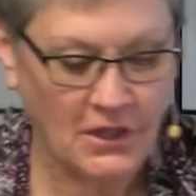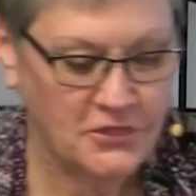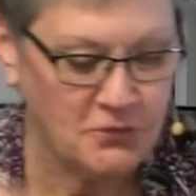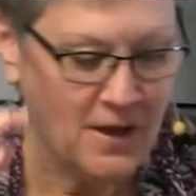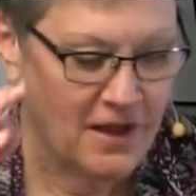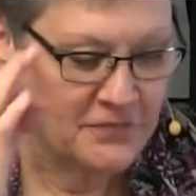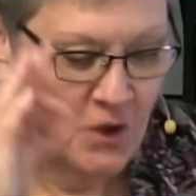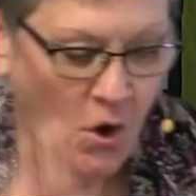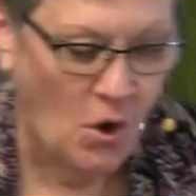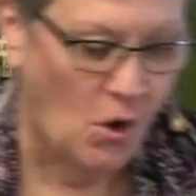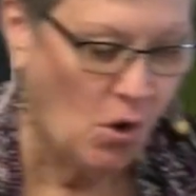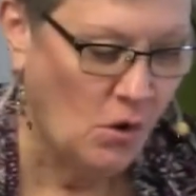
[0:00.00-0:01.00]
Throughout the
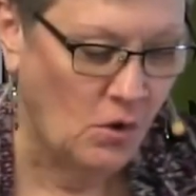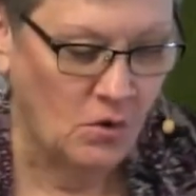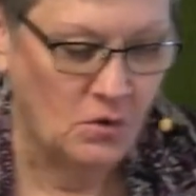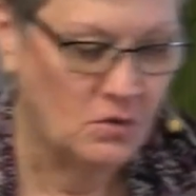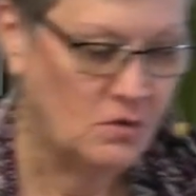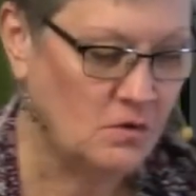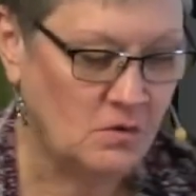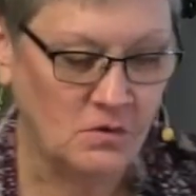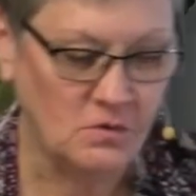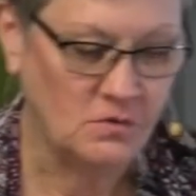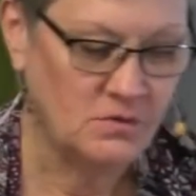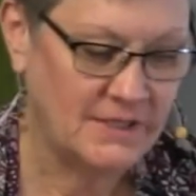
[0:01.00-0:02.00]

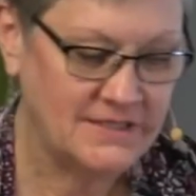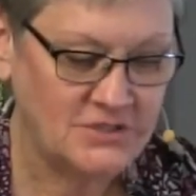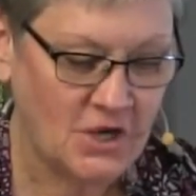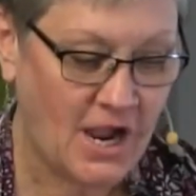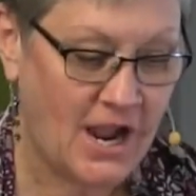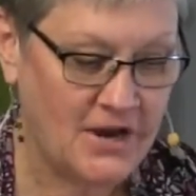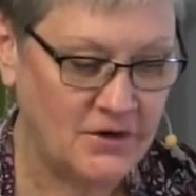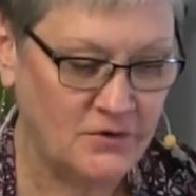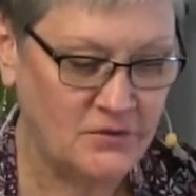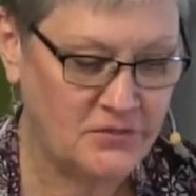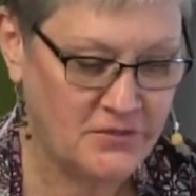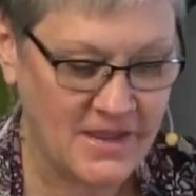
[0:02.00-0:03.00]
whole
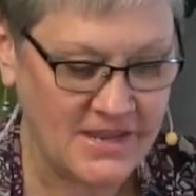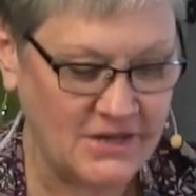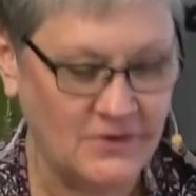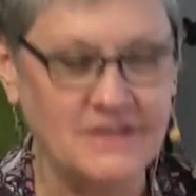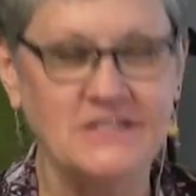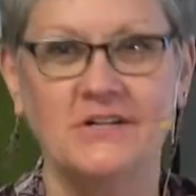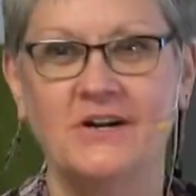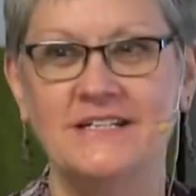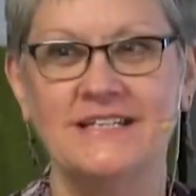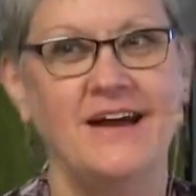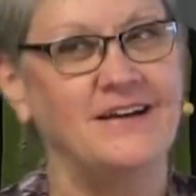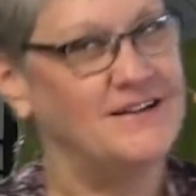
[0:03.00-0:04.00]
entire thing, it
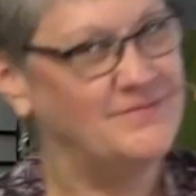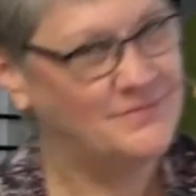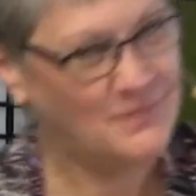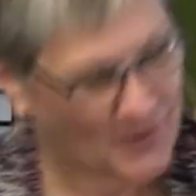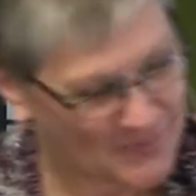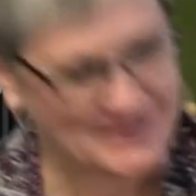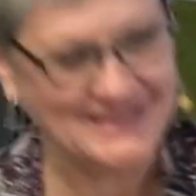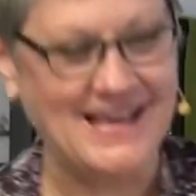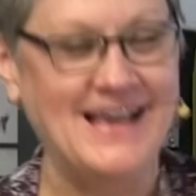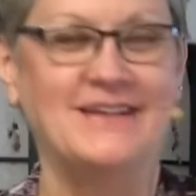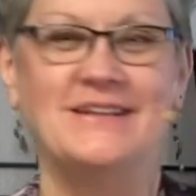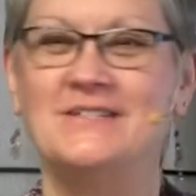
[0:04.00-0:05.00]
starts out in Barbie
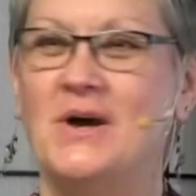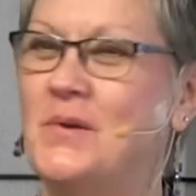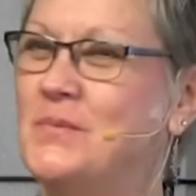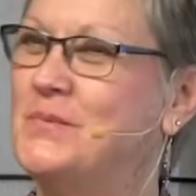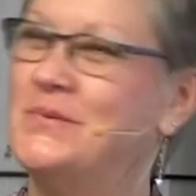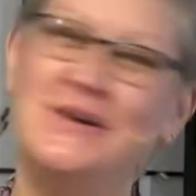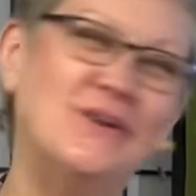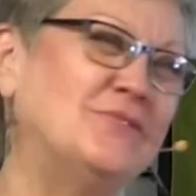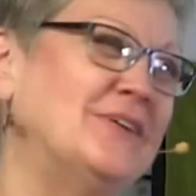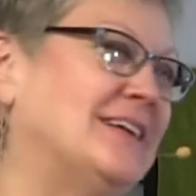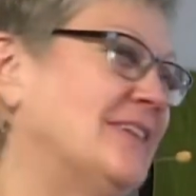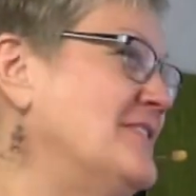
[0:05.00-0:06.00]
Land, it's all
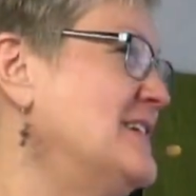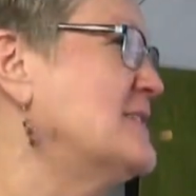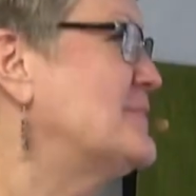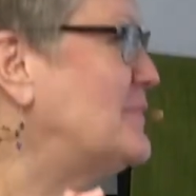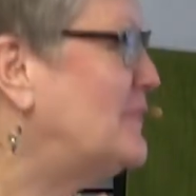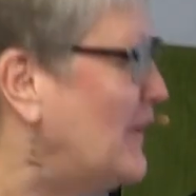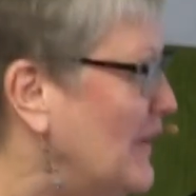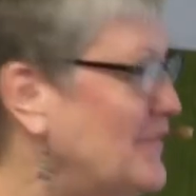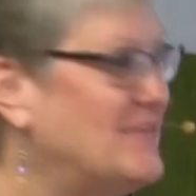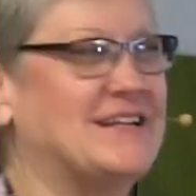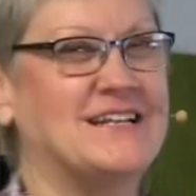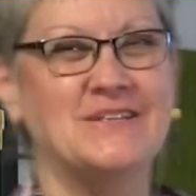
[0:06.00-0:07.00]
perfect. Everything's
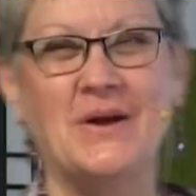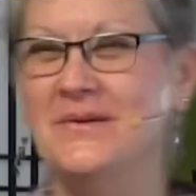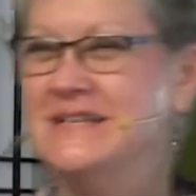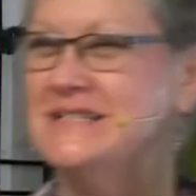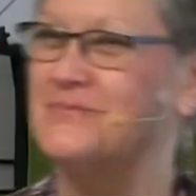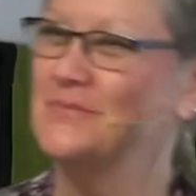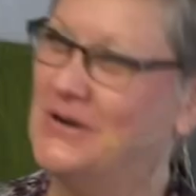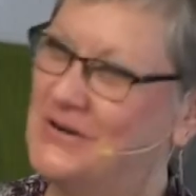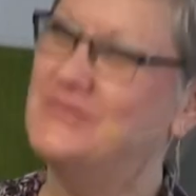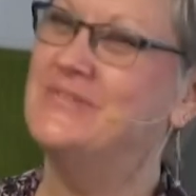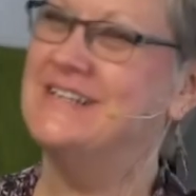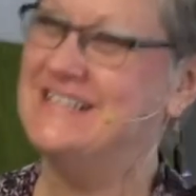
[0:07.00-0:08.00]
perfect. It's always a
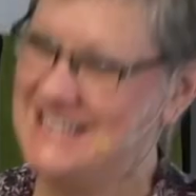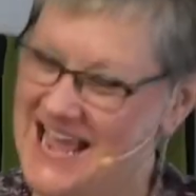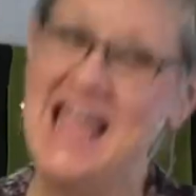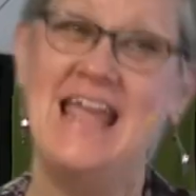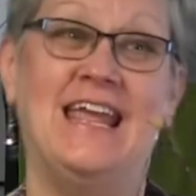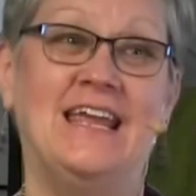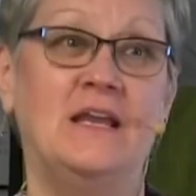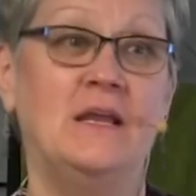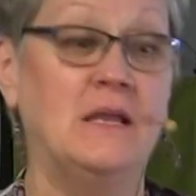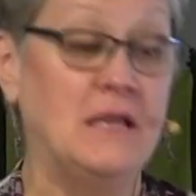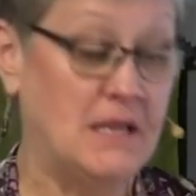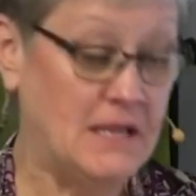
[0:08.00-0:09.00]
perfect day.
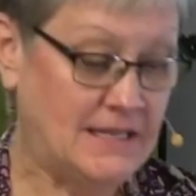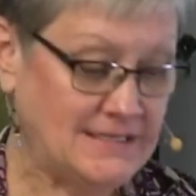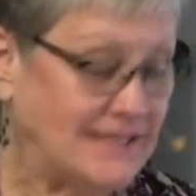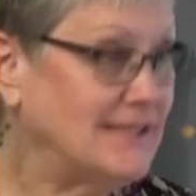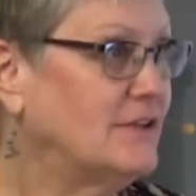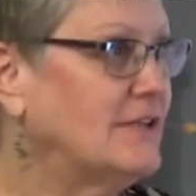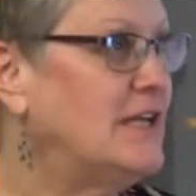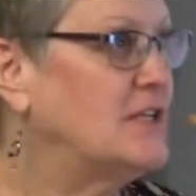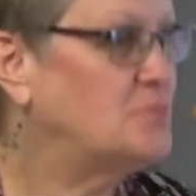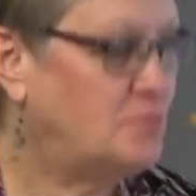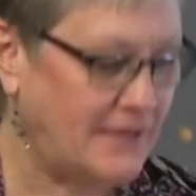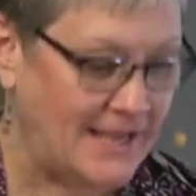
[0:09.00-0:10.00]
It's like little
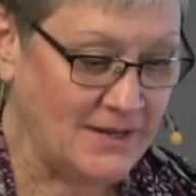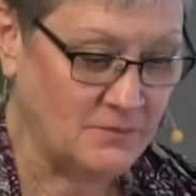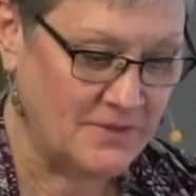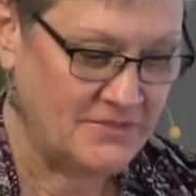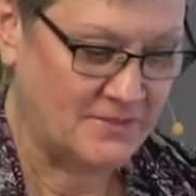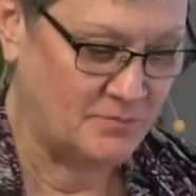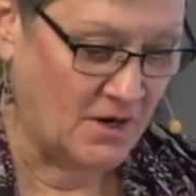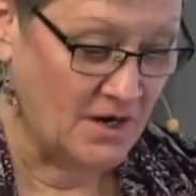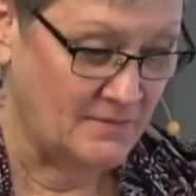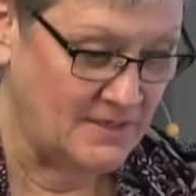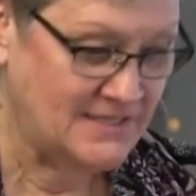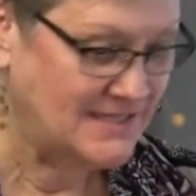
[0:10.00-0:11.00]
kids playing with the
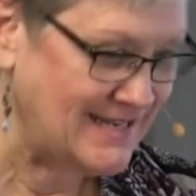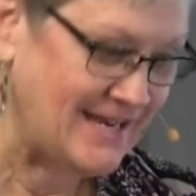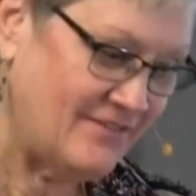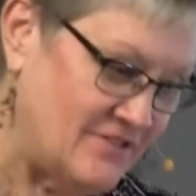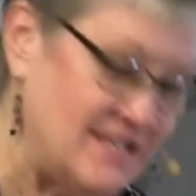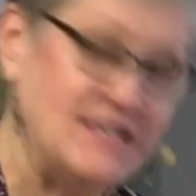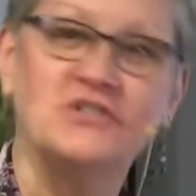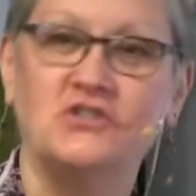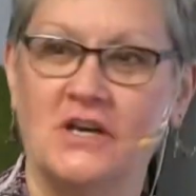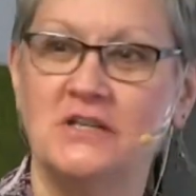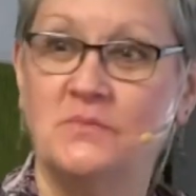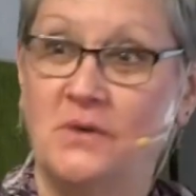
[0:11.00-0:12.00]
Barbies. It's like everything is
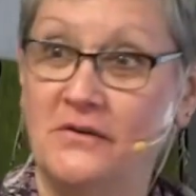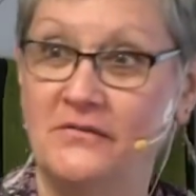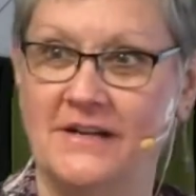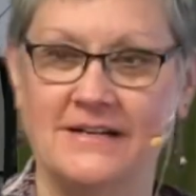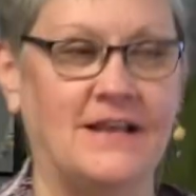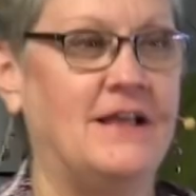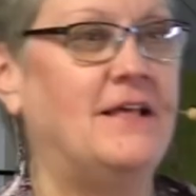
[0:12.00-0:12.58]
just perfect.